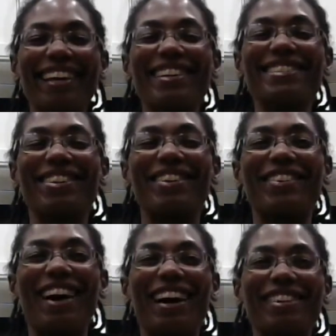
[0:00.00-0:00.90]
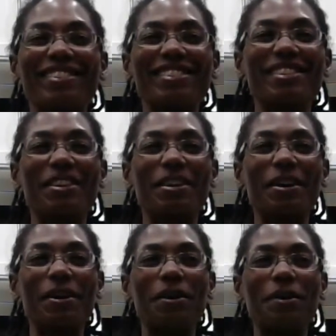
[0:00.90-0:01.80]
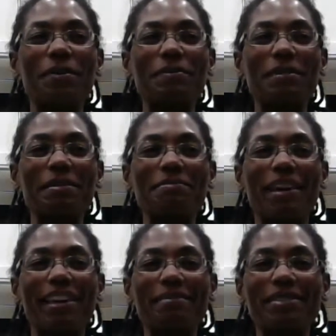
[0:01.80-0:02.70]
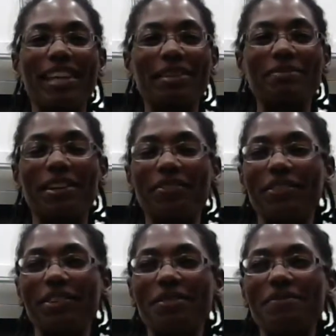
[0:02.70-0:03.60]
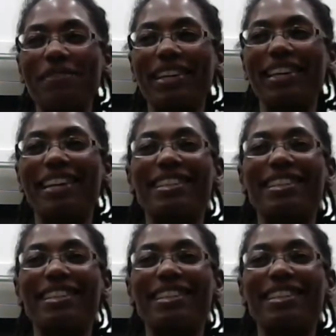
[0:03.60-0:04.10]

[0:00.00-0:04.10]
So I used to bake banana bread for him because I